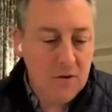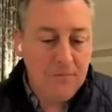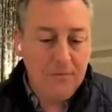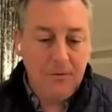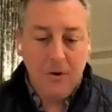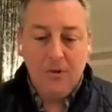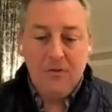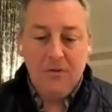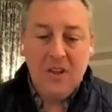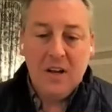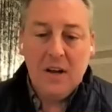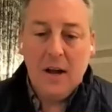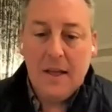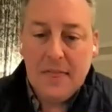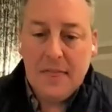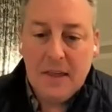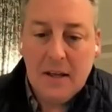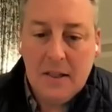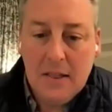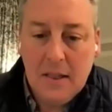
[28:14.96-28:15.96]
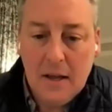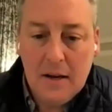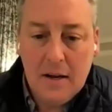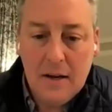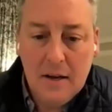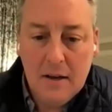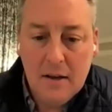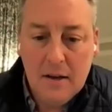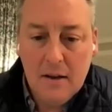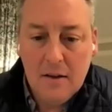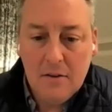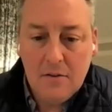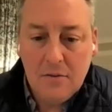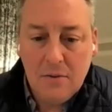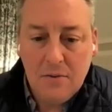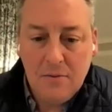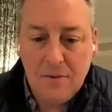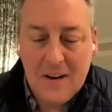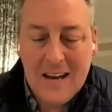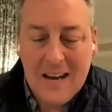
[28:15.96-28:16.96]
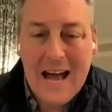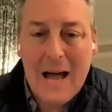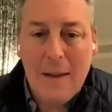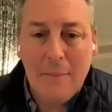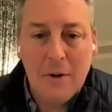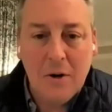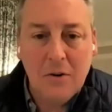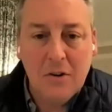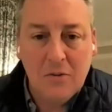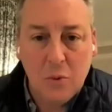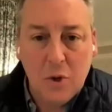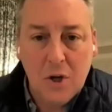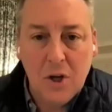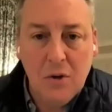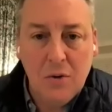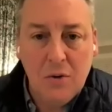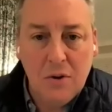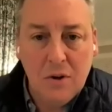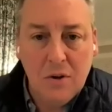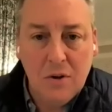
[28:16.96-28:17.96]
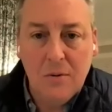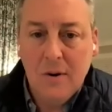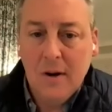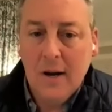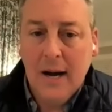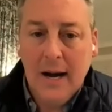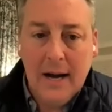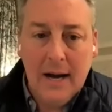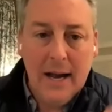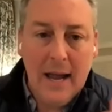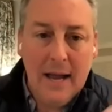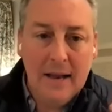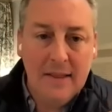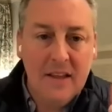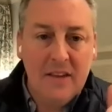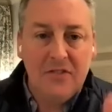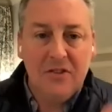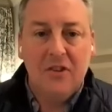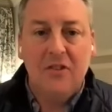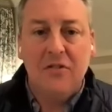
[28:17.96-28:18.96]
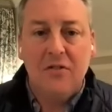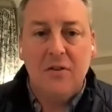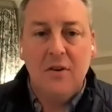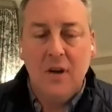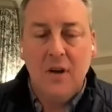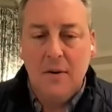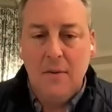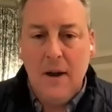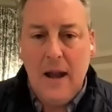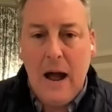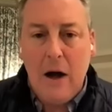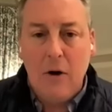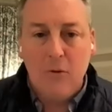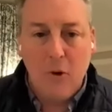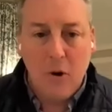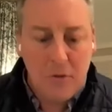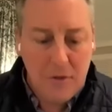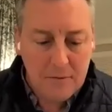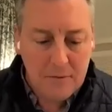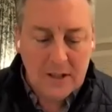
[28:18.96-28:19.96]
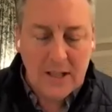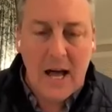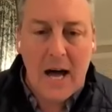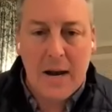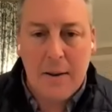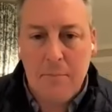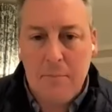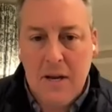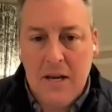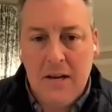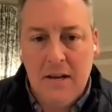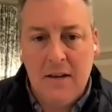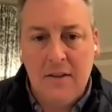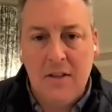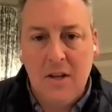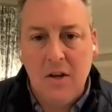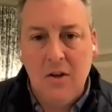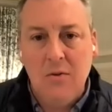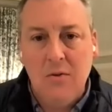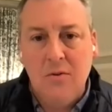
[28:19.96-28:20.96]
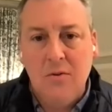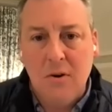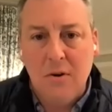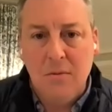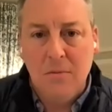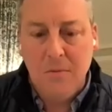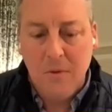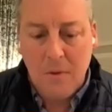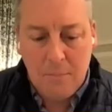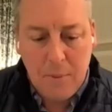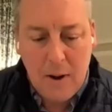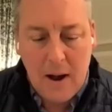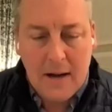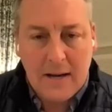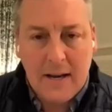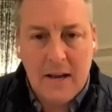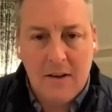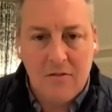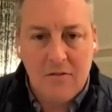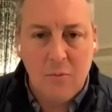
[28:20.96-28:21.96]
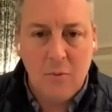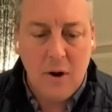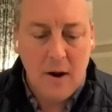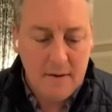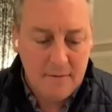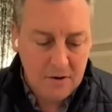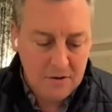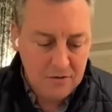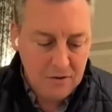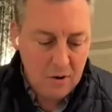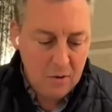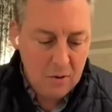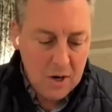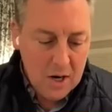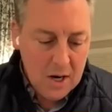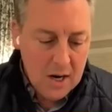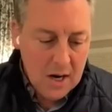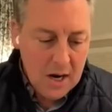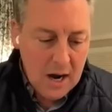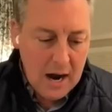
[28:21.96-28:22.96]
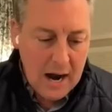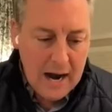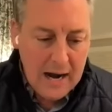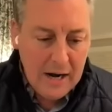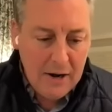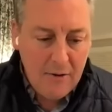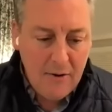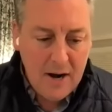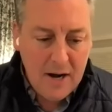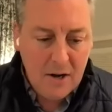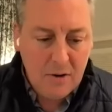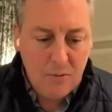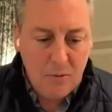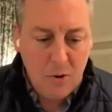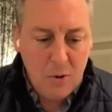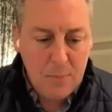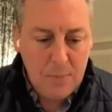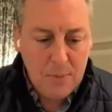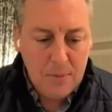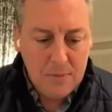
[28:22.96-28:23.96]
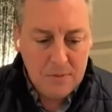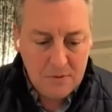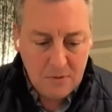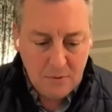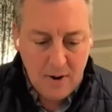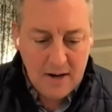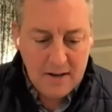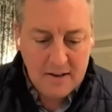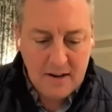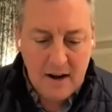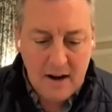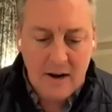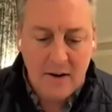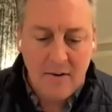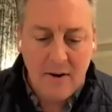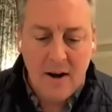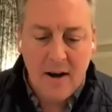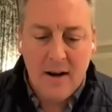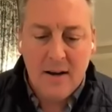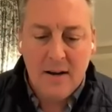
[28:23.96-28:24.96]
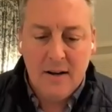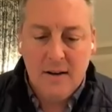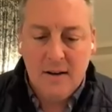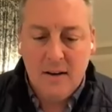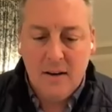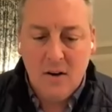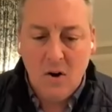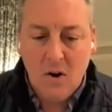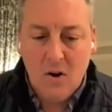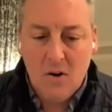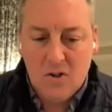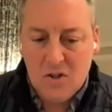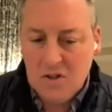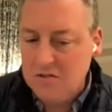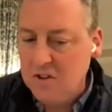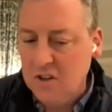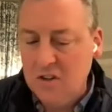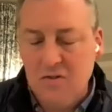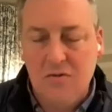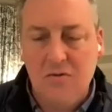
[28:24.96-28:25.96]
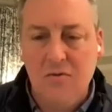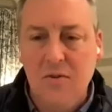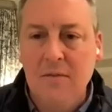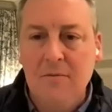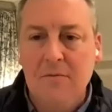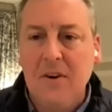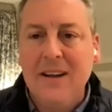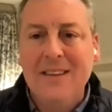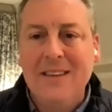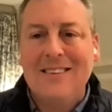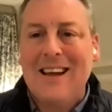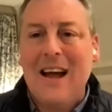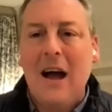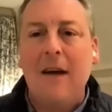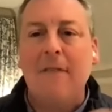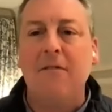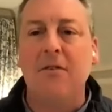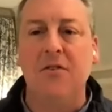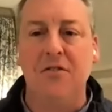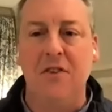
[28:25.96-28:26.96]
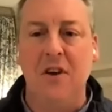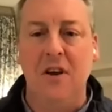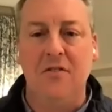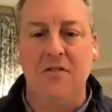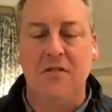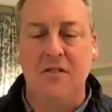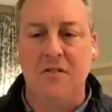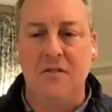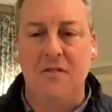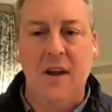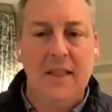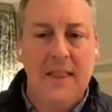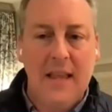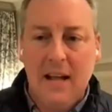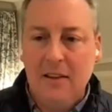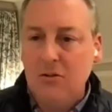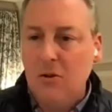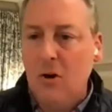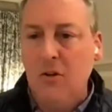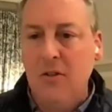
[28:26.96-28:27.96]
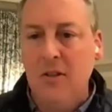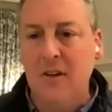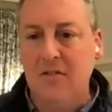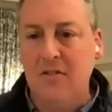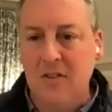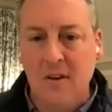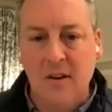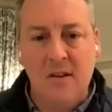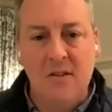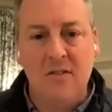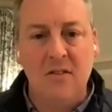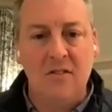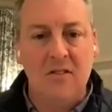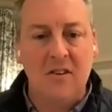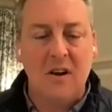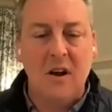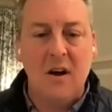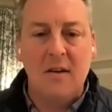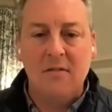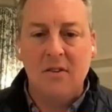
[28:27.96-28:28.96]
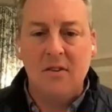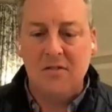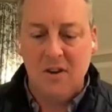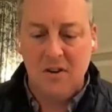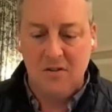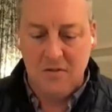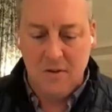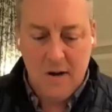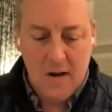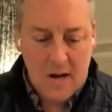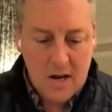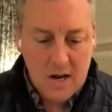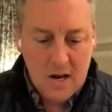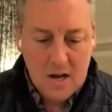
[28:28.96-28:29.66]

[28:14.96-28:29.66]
so first thing I think that is phenomenal is what you do, uh, and this is an outgrowth of a lot of media that you do from podcasts and whatever. So, IRA Group, Directed IRA, just in, invites conversations, right? That's all this is. It's a conversation.